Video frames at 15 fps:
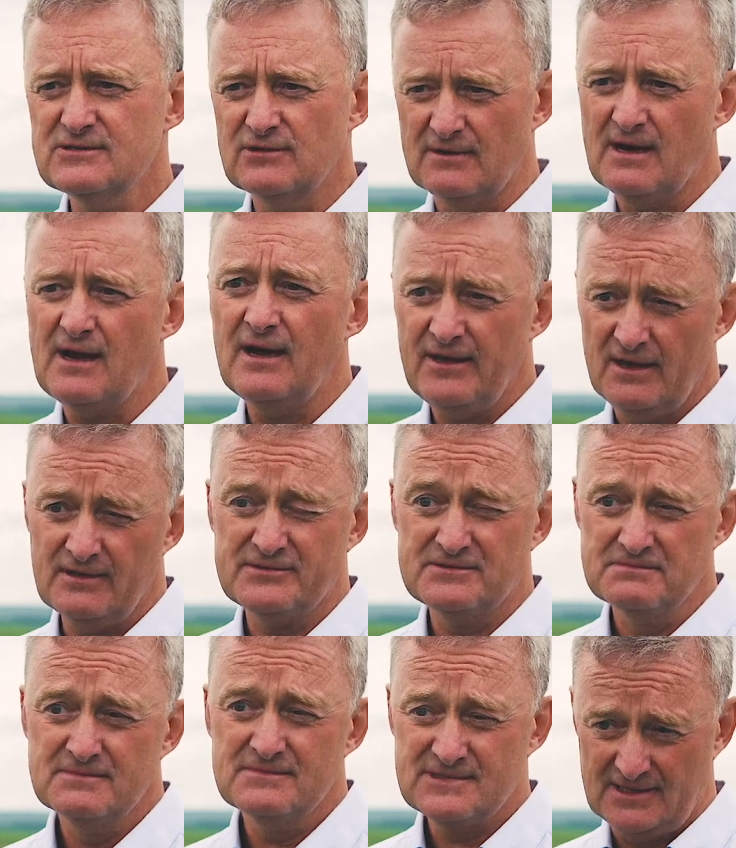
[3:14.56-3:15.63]
So high health
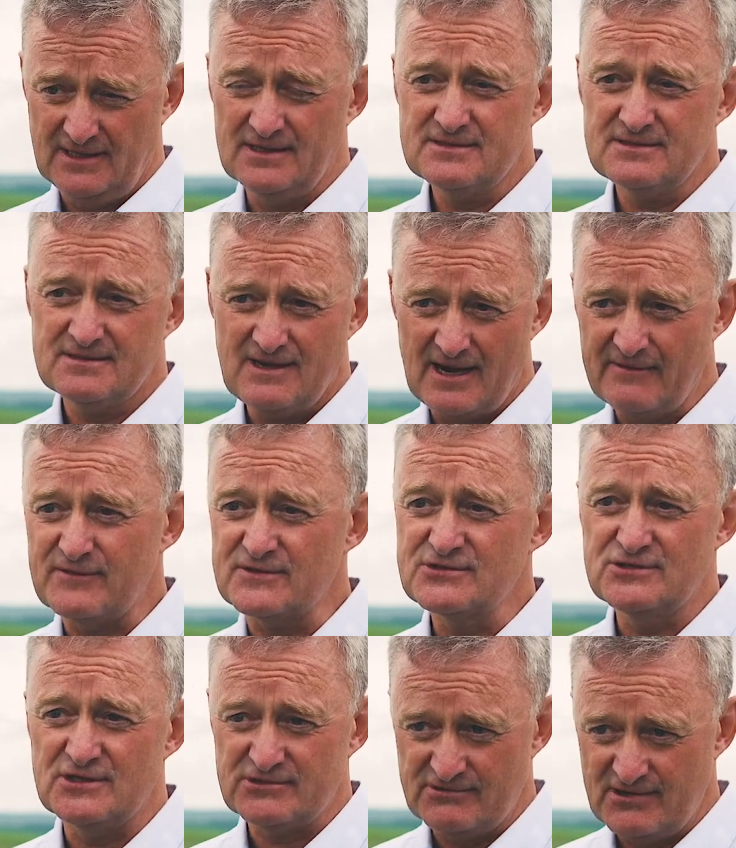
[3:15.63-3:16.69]
status heifers
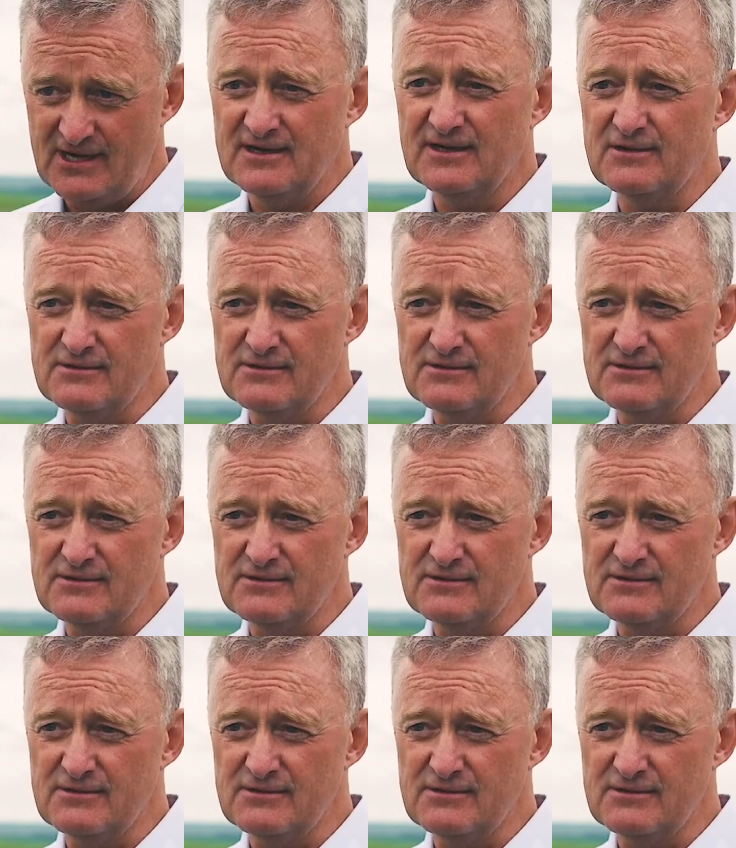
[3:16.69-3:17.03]
just ready to